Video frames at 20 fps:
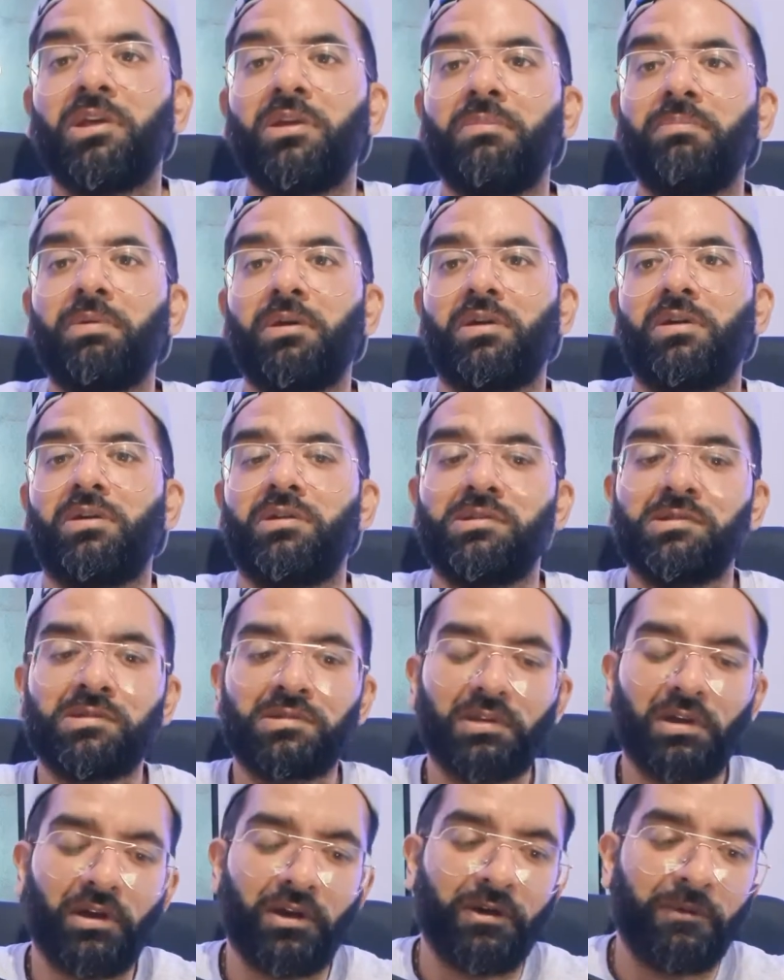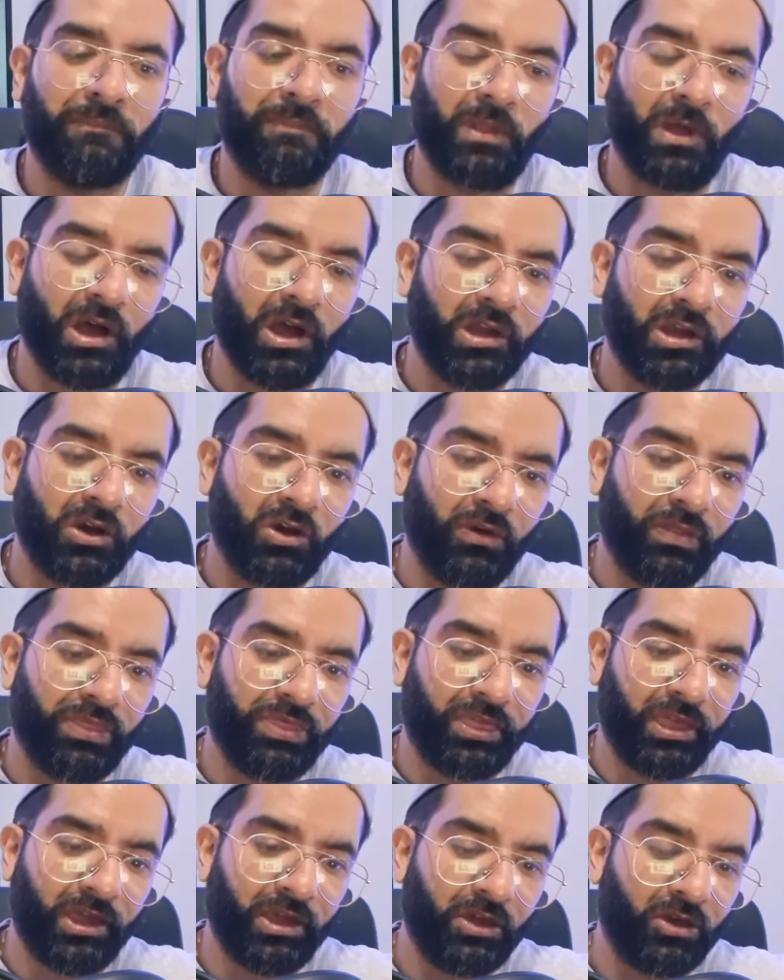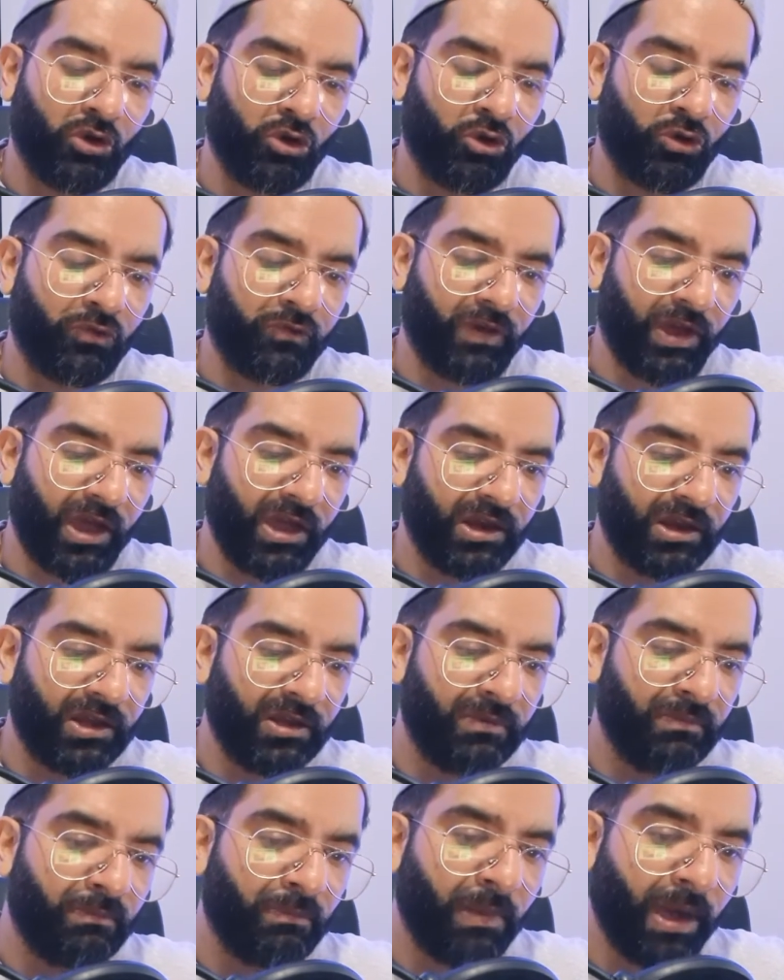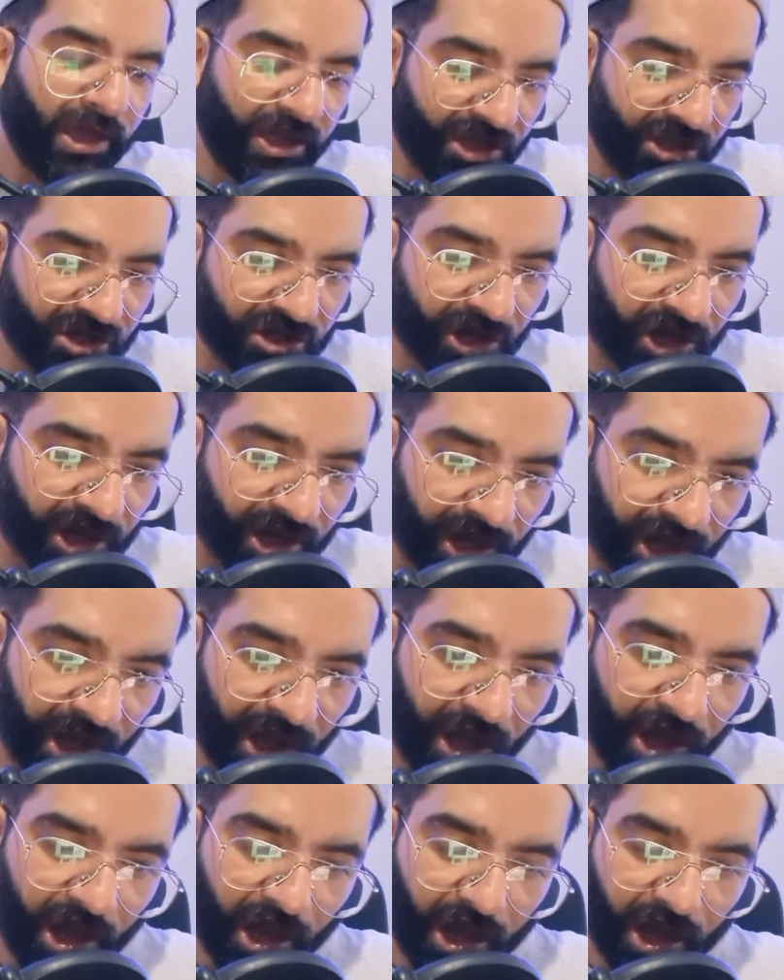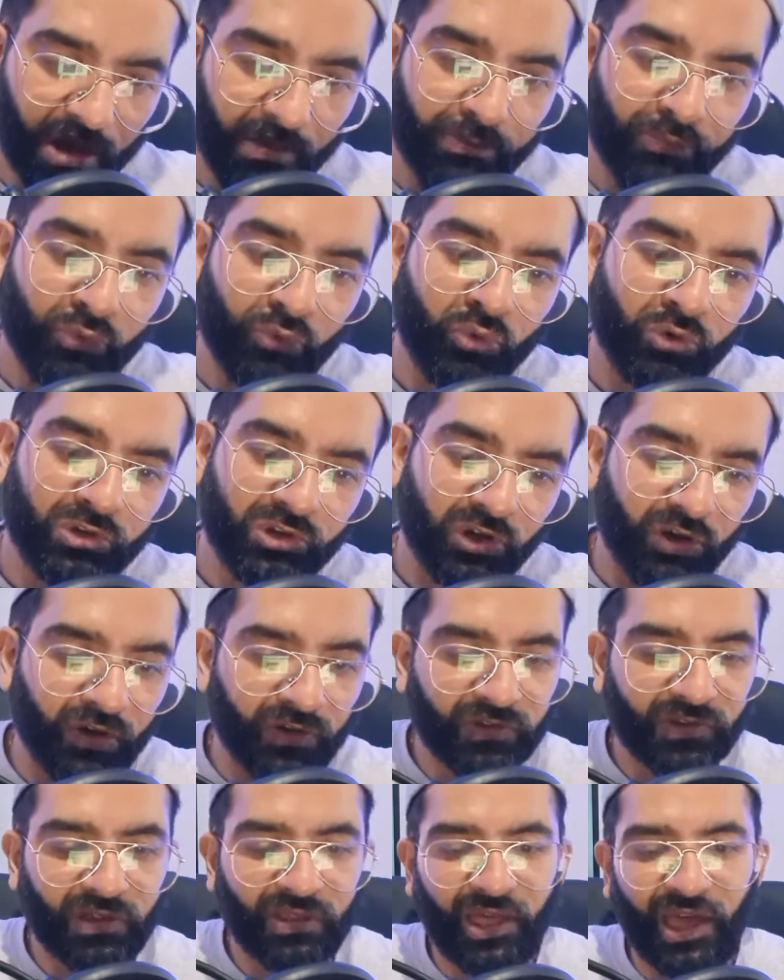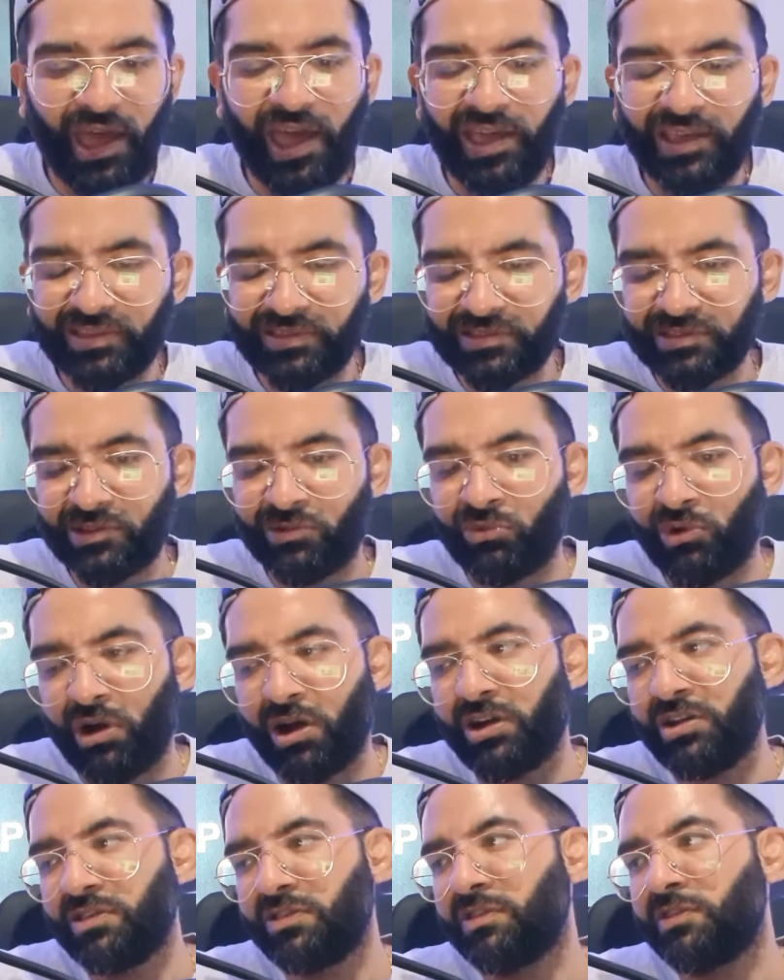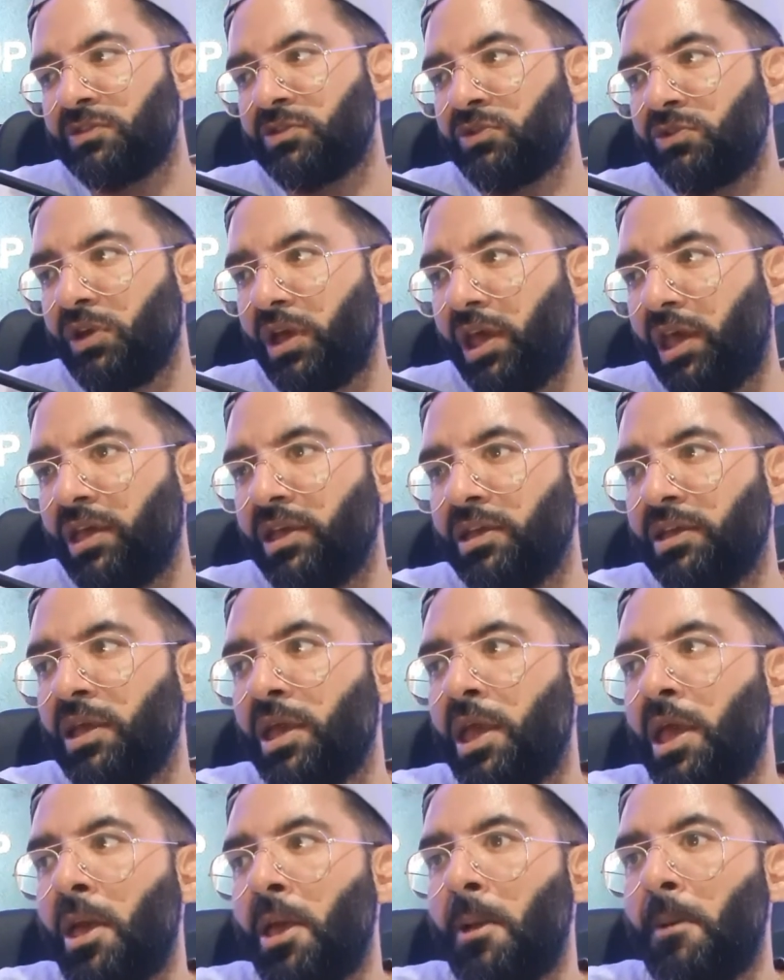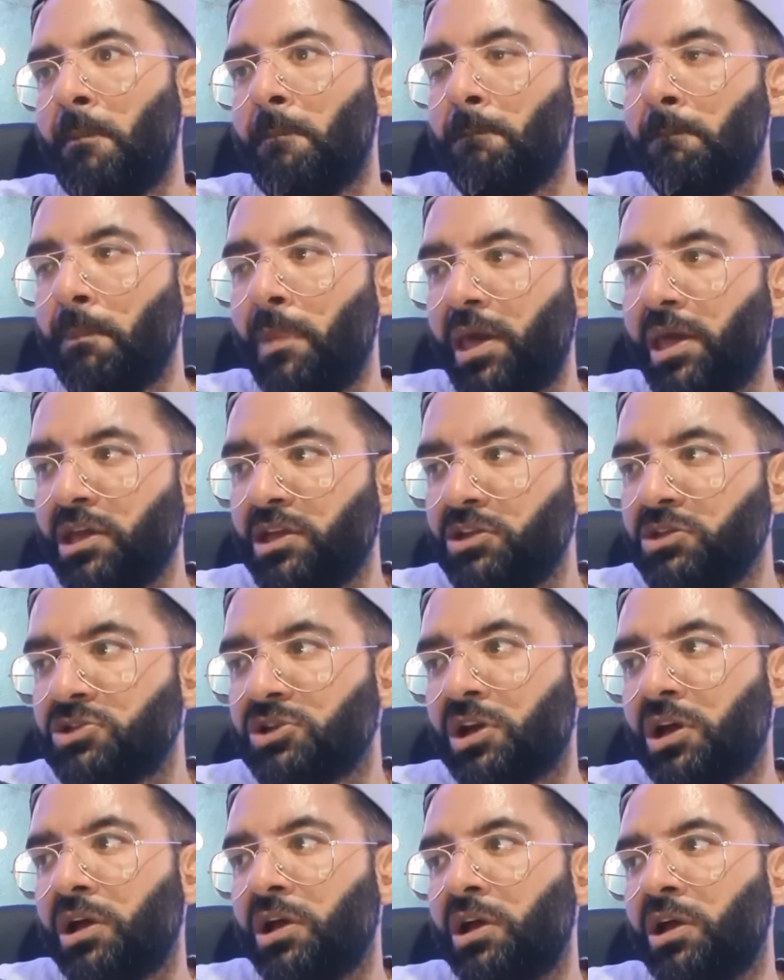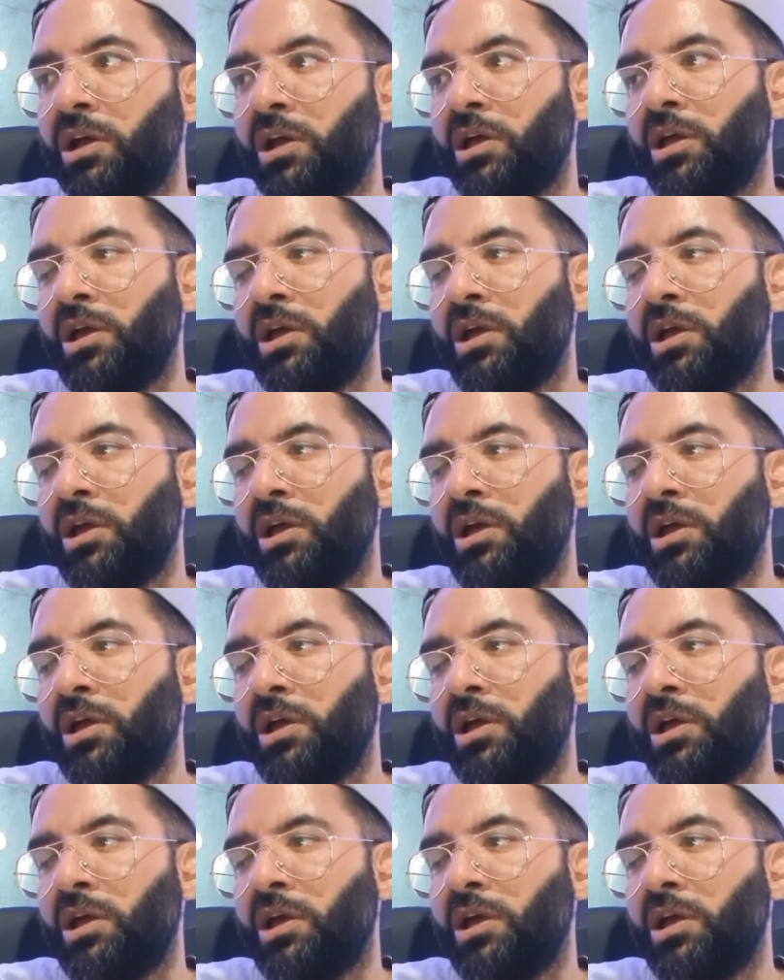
because I can't think of any major broadcaster that has the rights to a major